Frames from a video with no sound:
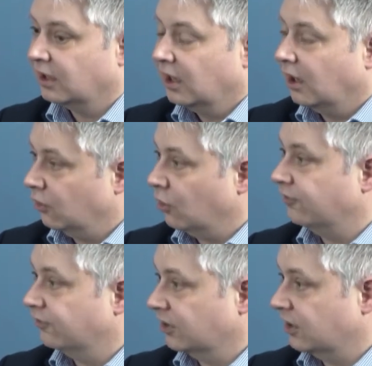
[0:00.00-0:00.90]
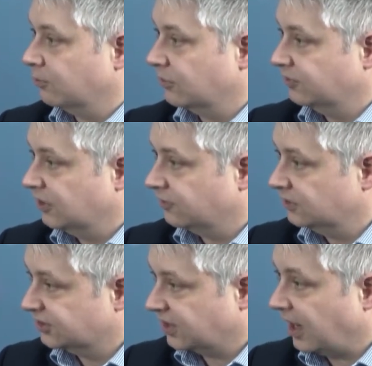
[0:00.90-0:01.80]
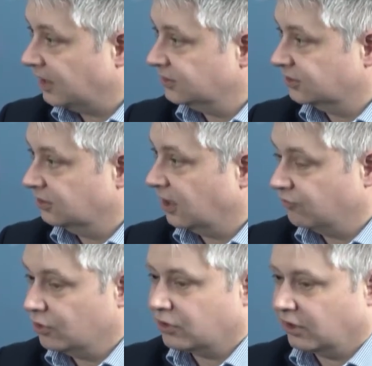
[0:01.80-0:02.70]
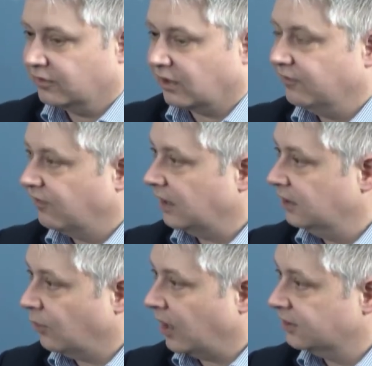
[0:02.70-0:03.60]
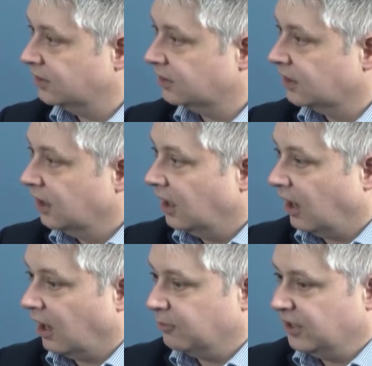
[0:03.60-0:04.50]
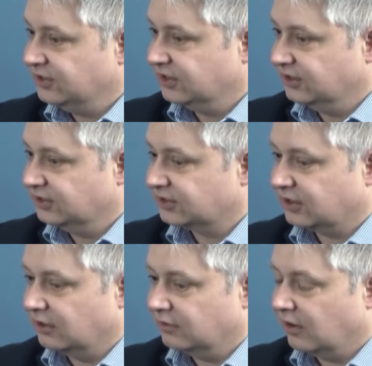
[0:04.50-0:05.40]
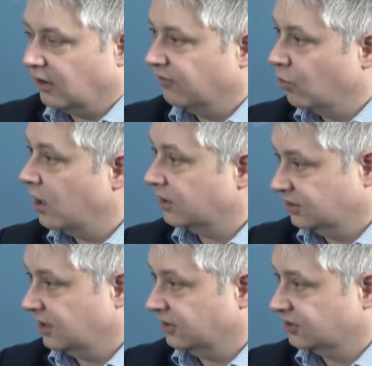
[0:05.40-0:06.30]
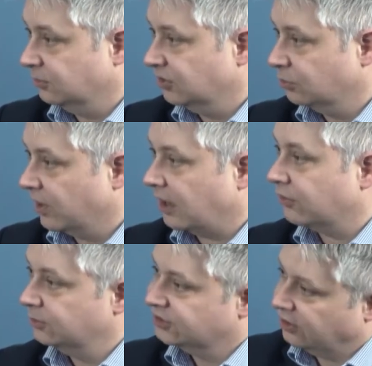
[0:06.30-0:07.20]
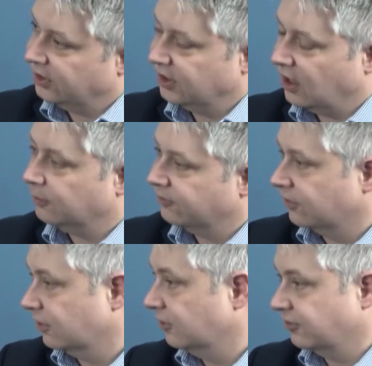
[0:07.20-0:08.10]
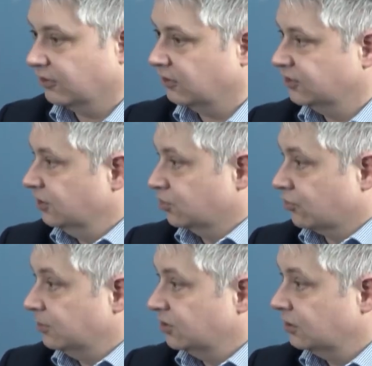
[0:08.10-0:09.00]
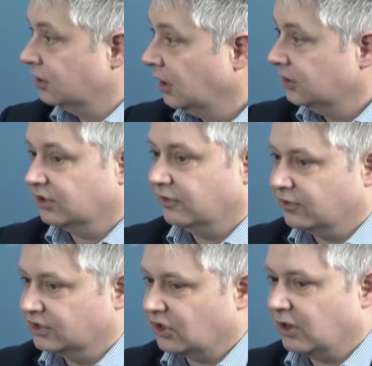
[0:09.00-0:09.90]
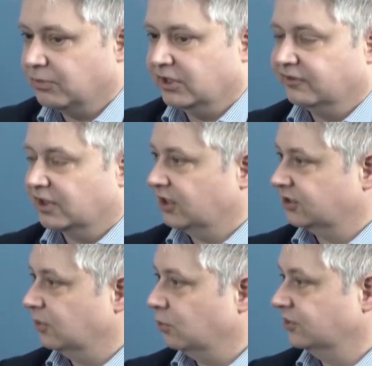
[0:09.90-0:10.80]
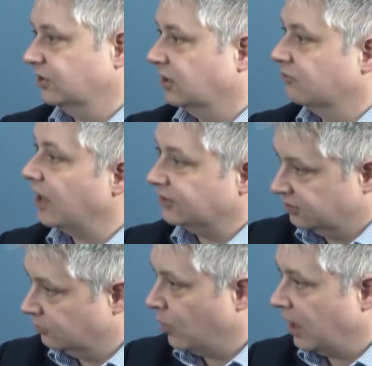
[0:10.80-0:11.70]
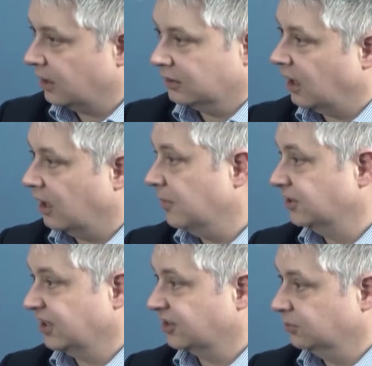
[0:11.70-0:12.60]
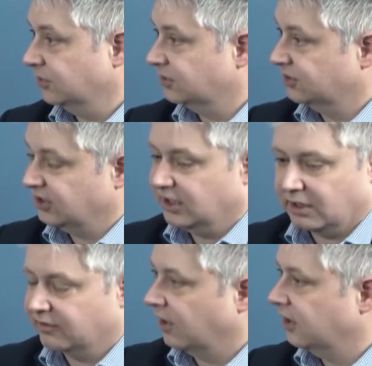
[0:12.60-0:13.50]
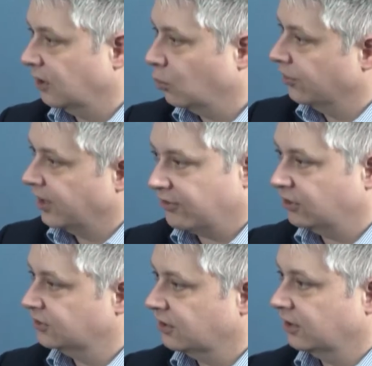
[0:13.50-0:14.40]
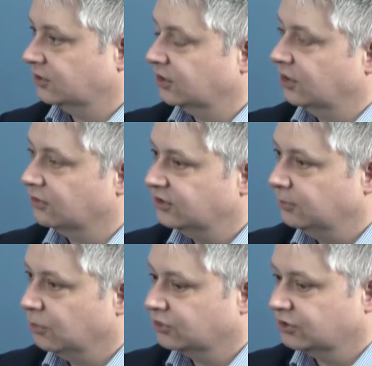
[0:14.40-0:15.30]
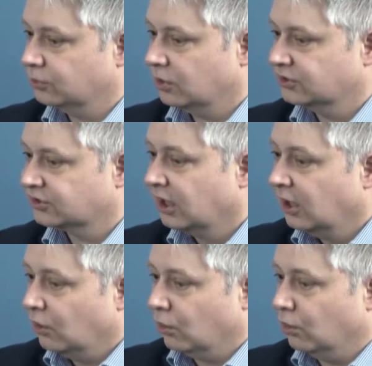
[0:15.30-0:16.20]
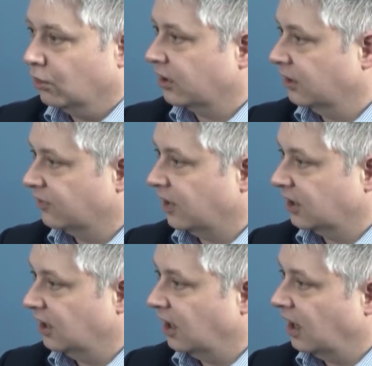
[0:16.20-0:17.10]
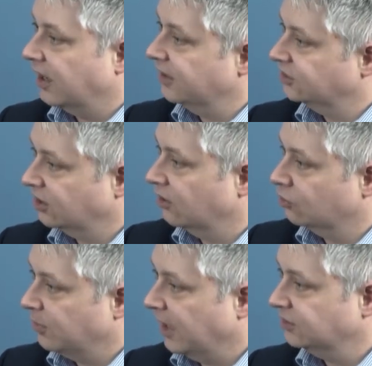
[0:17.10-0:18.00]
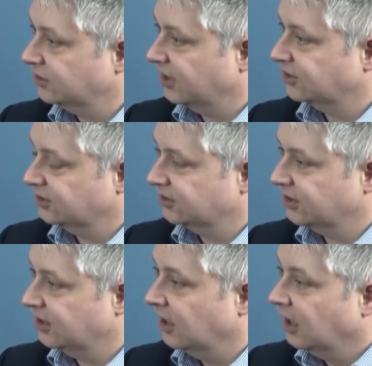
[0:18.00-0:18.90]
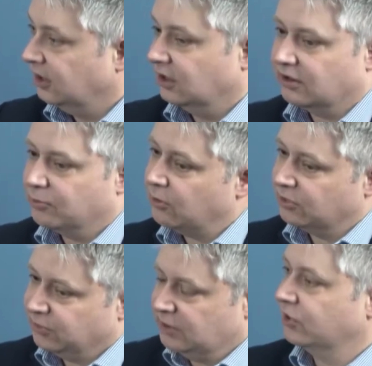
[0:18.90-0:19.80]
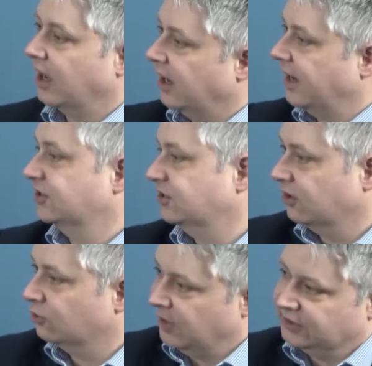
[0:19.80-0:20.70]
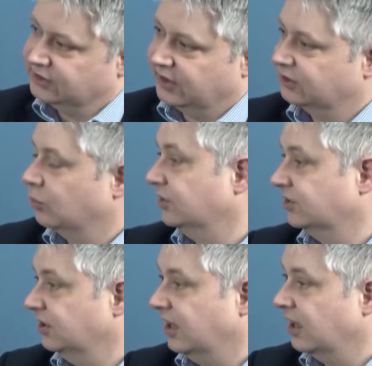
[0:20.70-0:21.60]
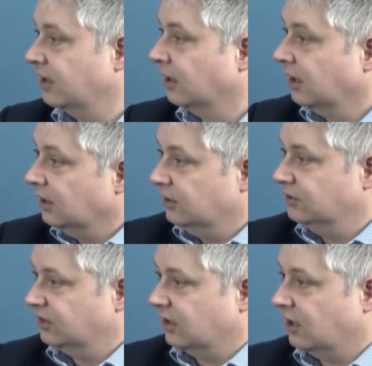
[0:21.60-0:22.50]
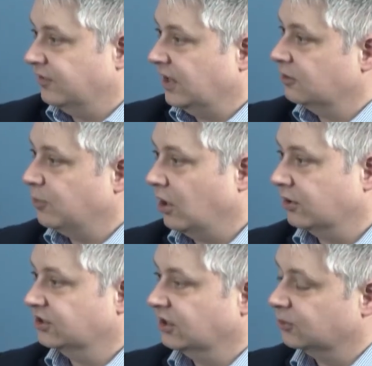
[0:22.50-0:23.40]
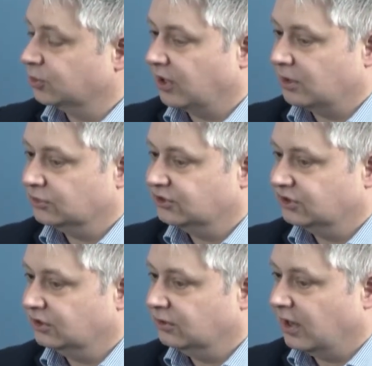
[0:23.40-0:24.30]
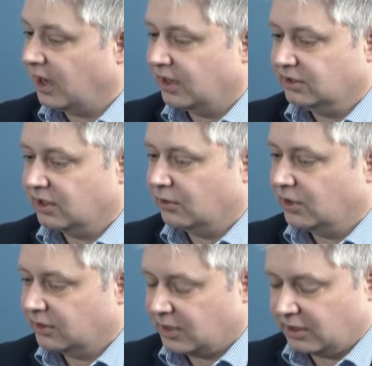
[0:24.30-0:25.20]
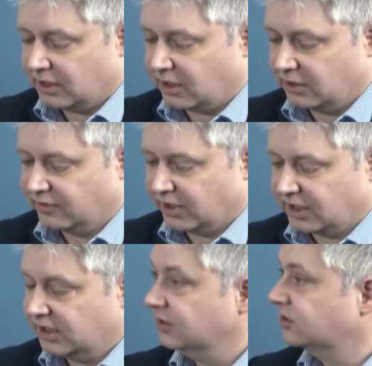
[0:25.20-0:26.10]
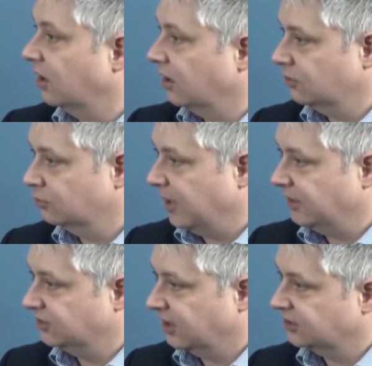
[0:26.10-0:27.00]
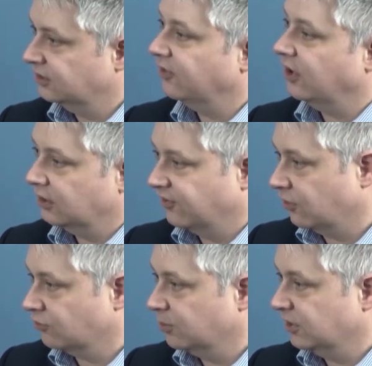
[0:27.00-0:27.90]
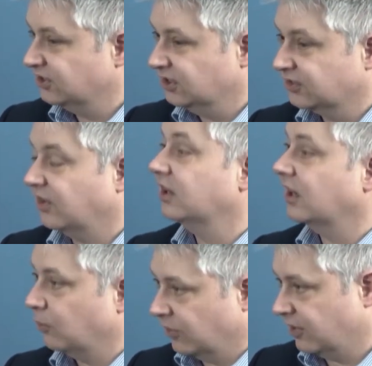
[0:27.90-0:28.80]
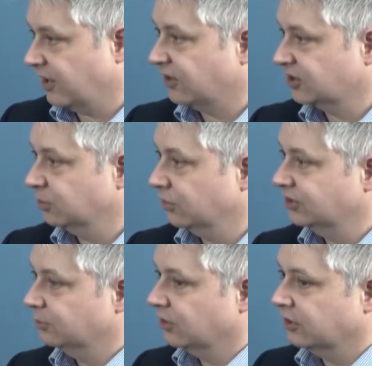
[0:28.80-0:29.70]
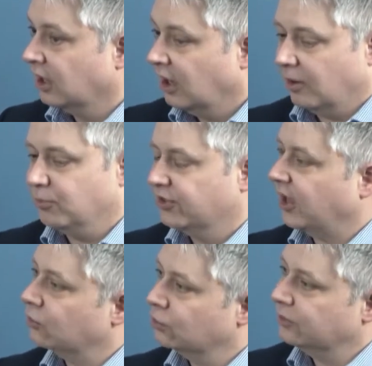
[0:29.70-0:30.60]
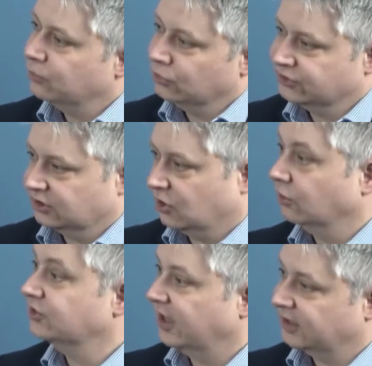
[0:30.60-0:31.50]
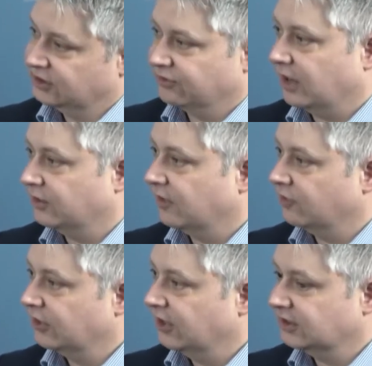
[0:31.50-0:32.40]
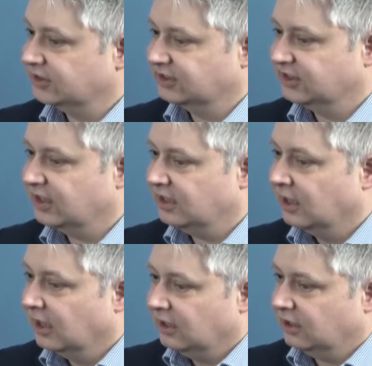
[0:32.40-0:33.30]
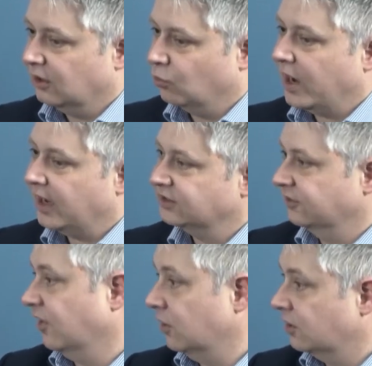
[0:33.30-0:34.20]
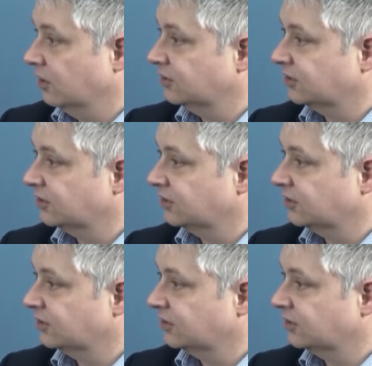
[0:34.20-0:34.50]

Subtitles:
and offer a number of different scans and real kind of like value-added pieces of work to customers without them signing up for a subscription. So, for example, if a customer wanted a ransomware assessment to see kind of like what their underlying security posture was, or kind of like an internal pen test to see, at the moment people get an external pen test once a year. Using our vendor partnerships, we're able to do a kind of like an internal pen test to find the vulnerabilities, find out whether they're exploitable, and put that all important context around everything to see where to focus.